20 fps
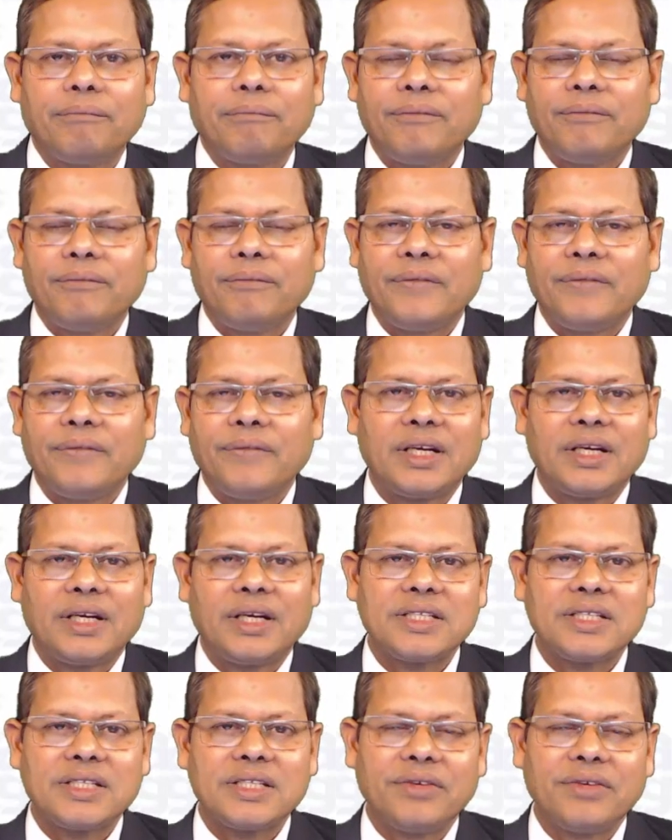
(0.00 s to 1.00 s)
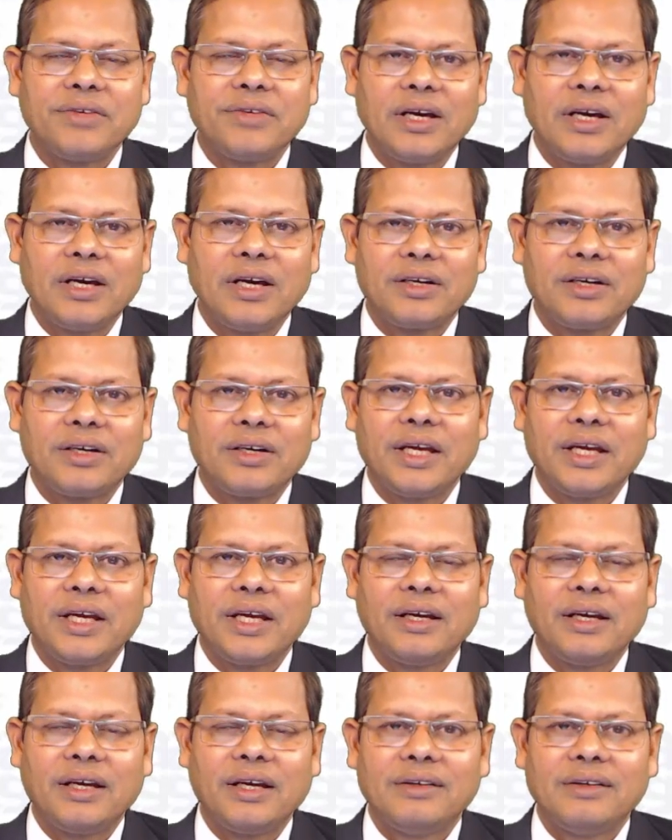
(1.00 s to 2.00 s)
whether it is giving or
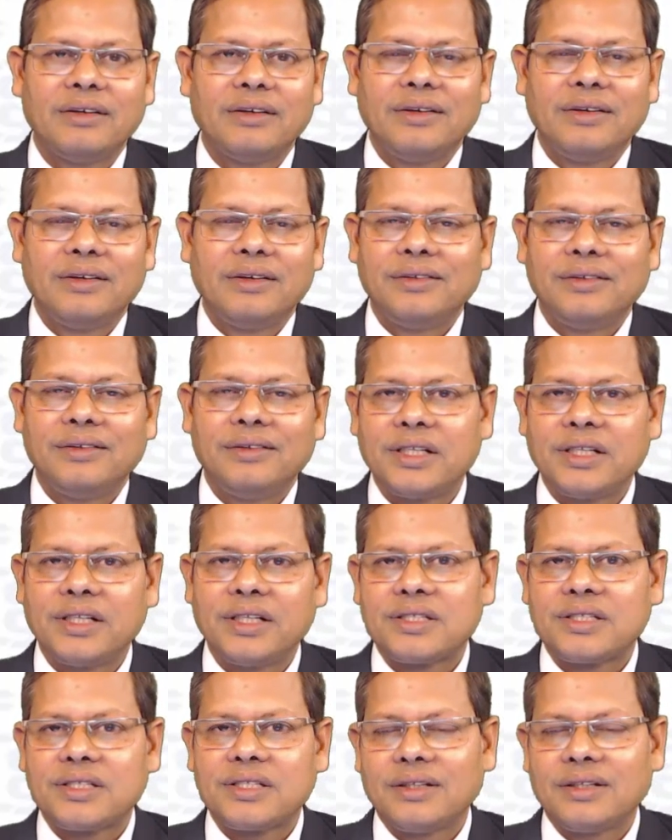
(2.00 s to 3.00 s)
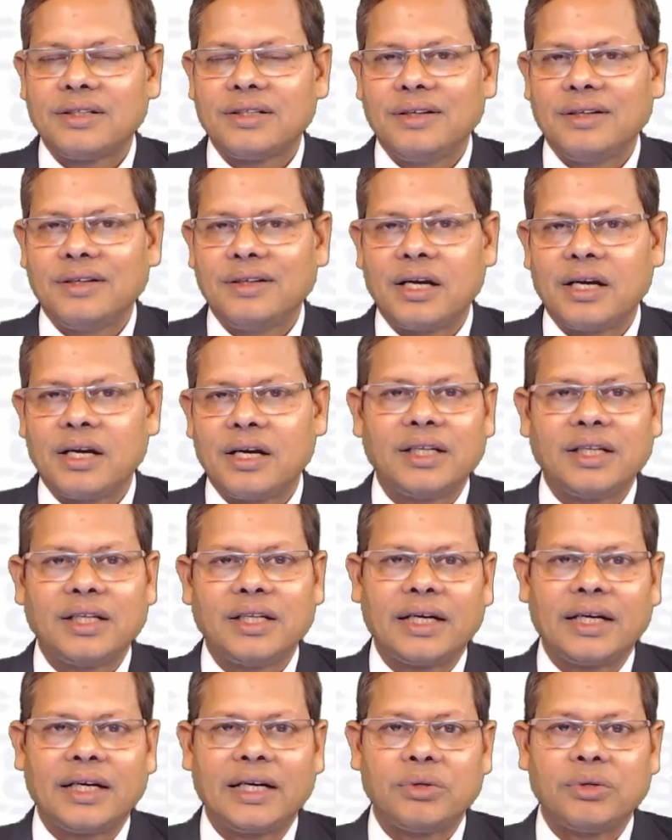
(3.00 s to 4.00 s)
taking, that is under the
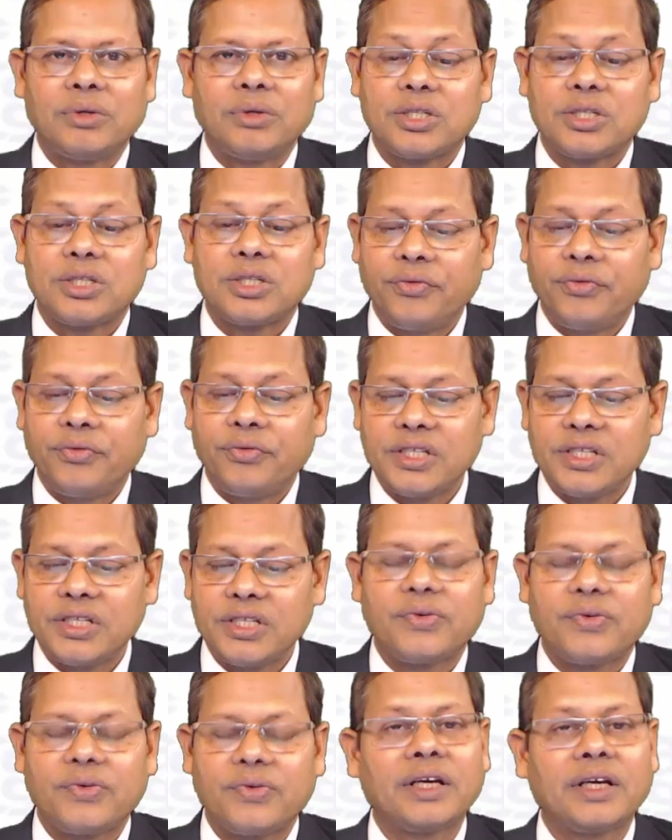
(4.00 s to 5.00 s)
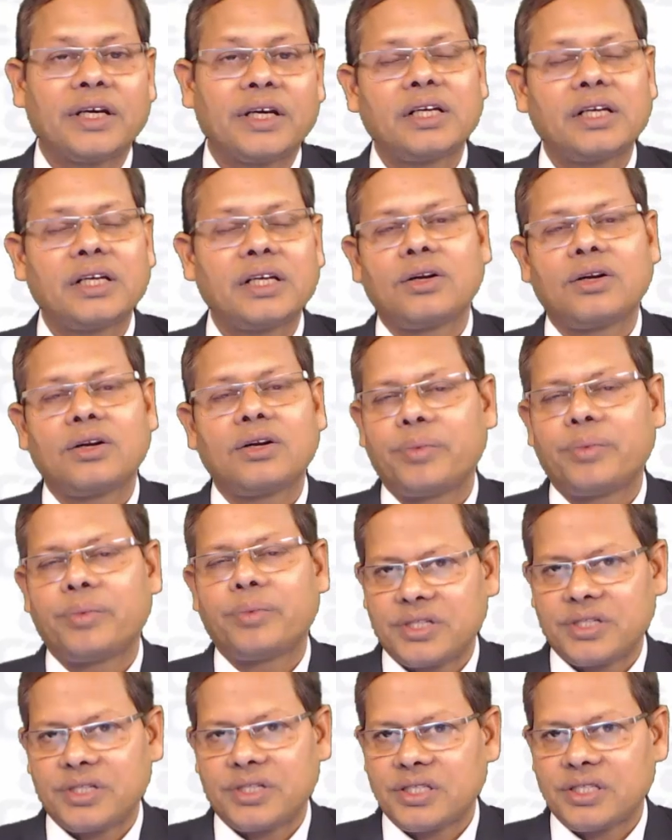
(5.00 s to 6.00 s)
negative list. If it is for agricultural
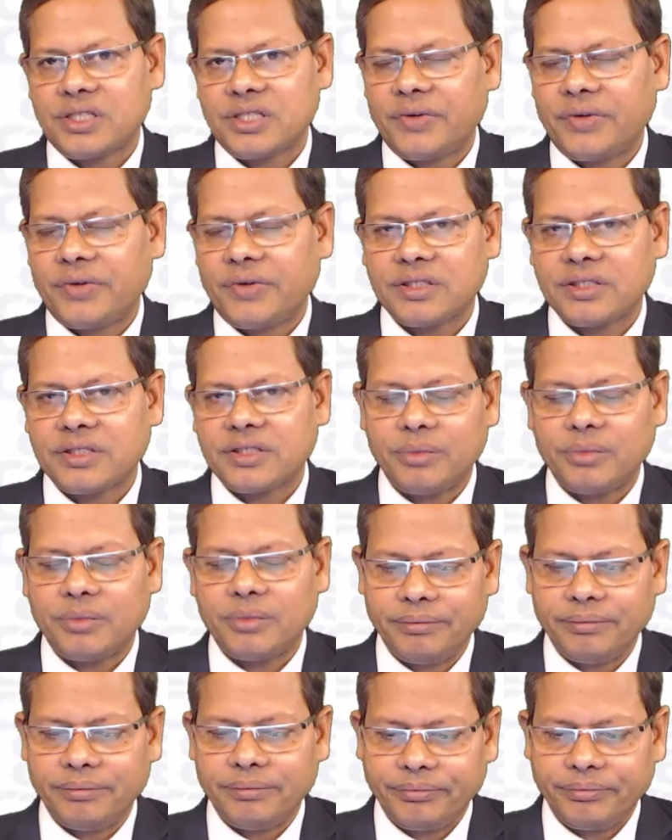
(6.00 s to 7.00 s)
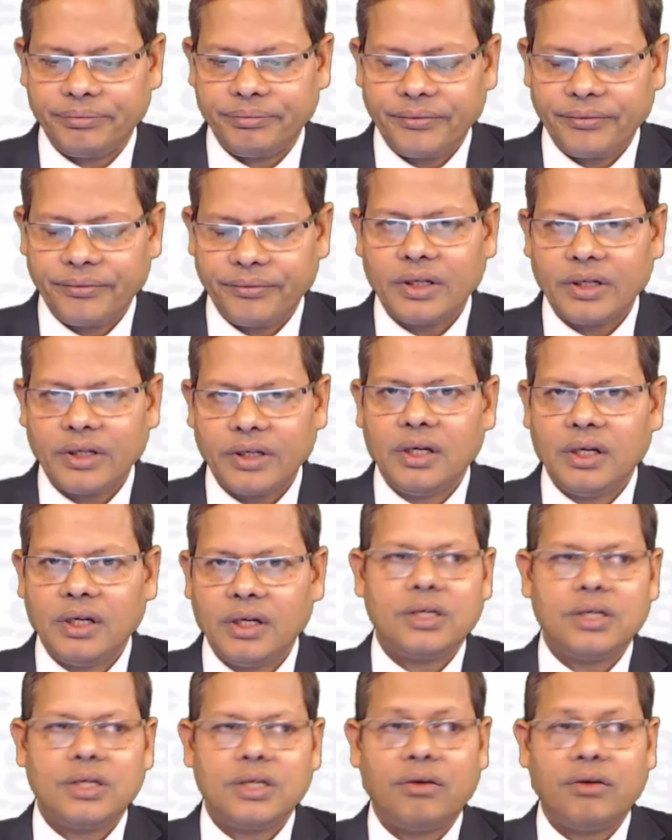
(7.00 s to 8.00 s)
operations, say for example,
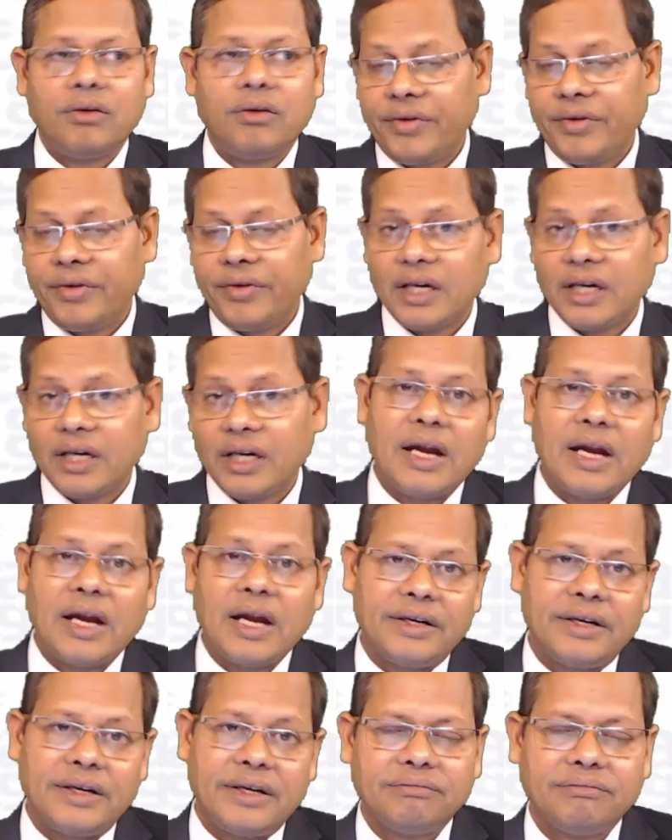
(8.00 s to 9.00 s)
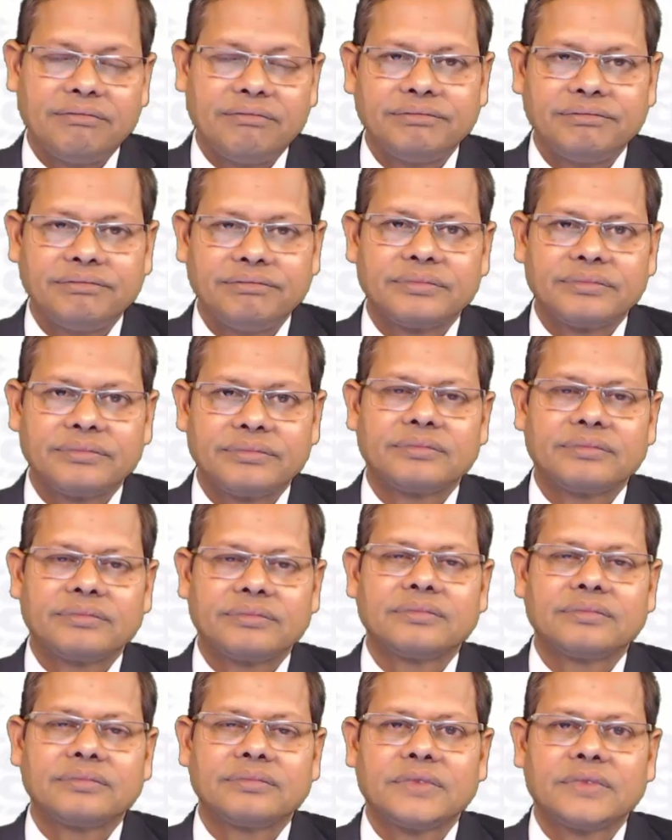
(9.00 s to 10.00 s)
you have a vacant land,
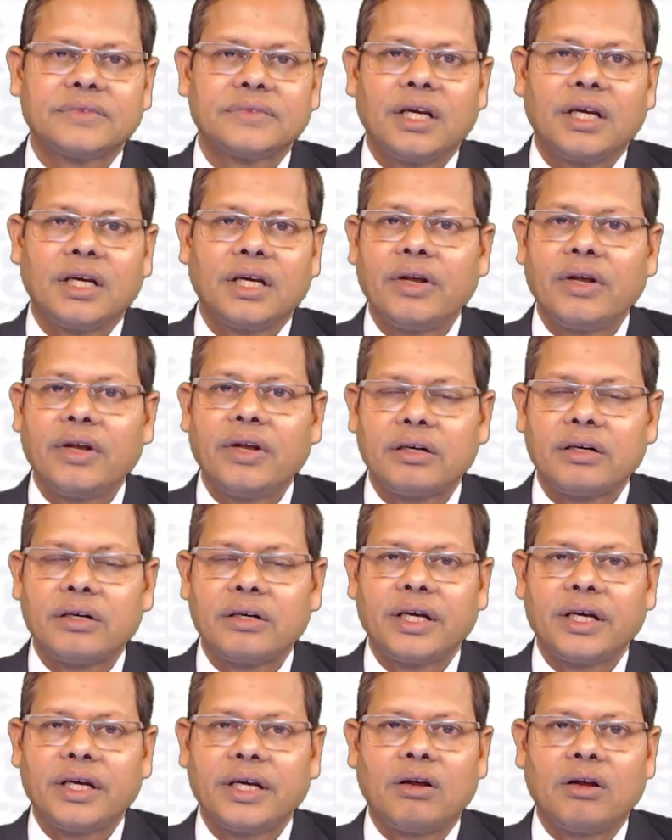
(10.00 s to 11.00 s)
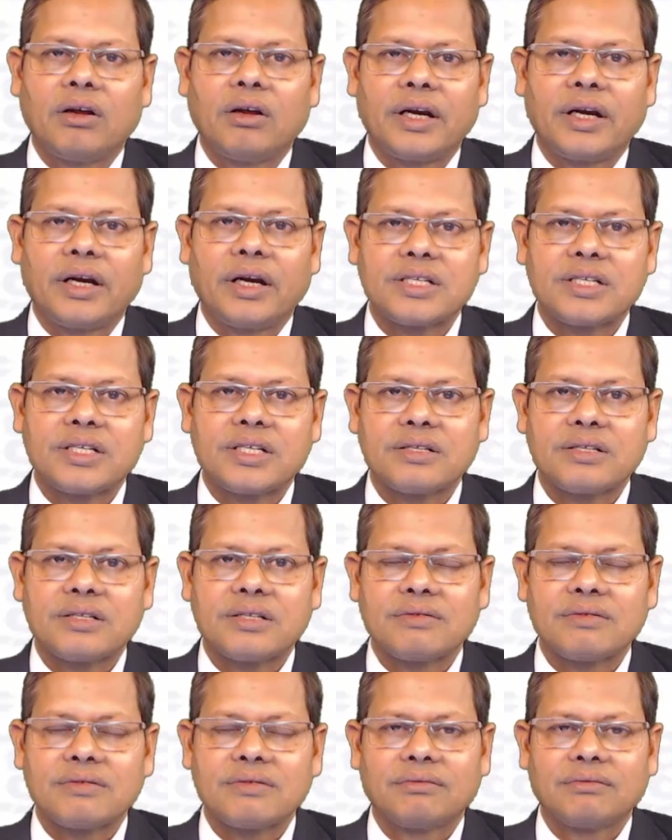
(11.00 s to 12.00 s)
given or taken on rent,
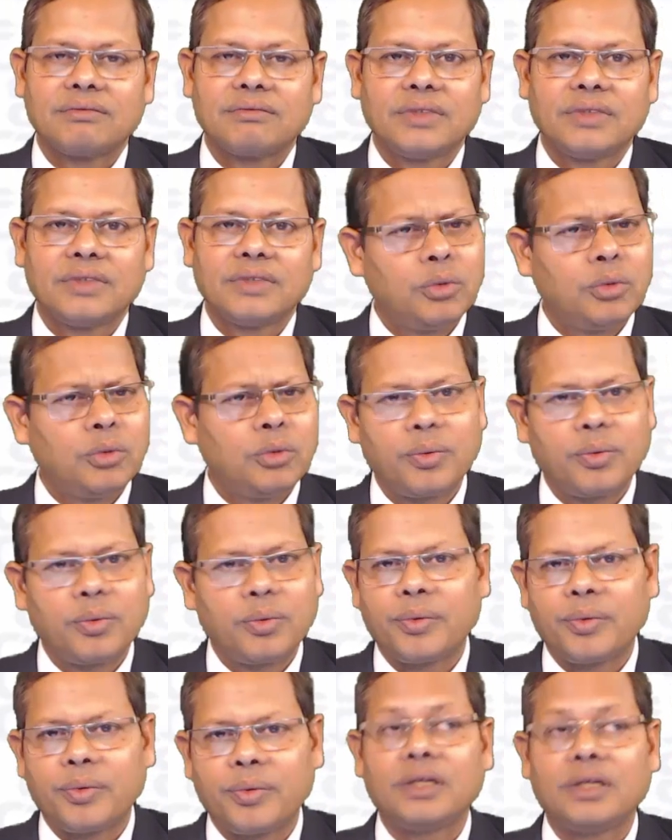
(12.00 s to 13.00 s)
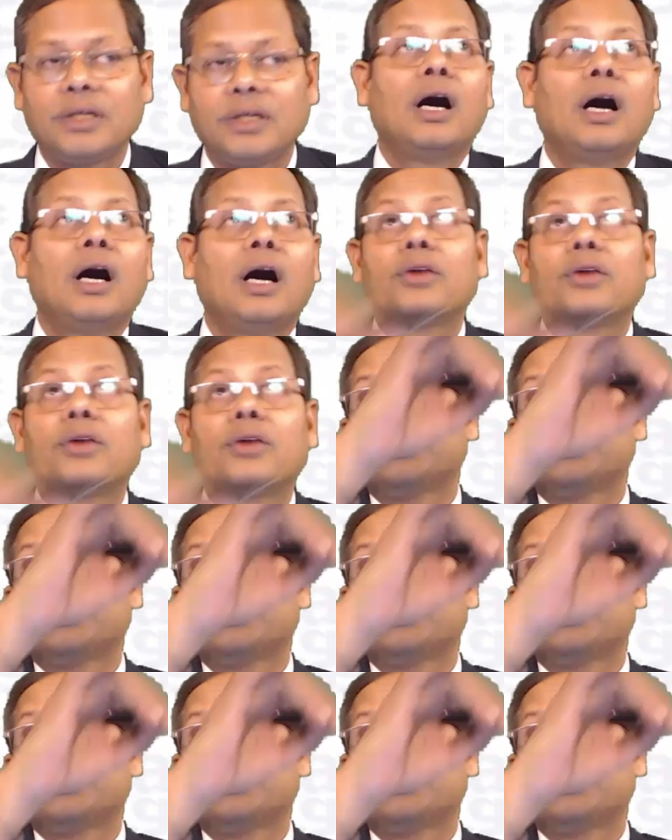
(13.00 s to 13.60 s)
immovable property, or with a